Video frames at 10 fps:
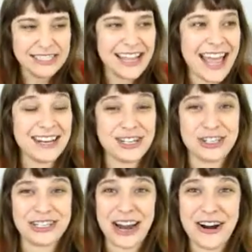And
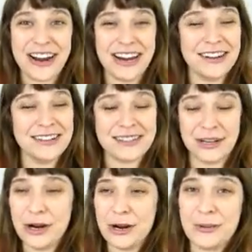Sharon, to
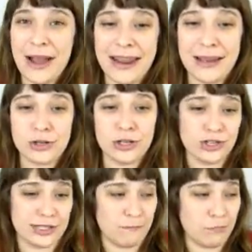her credit, she
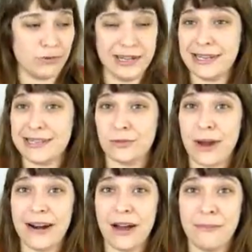just breezed
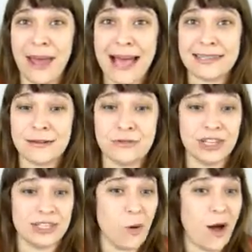right on past him. She
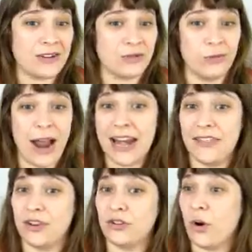just walked right
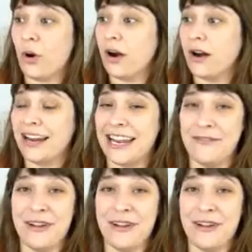in the door, even,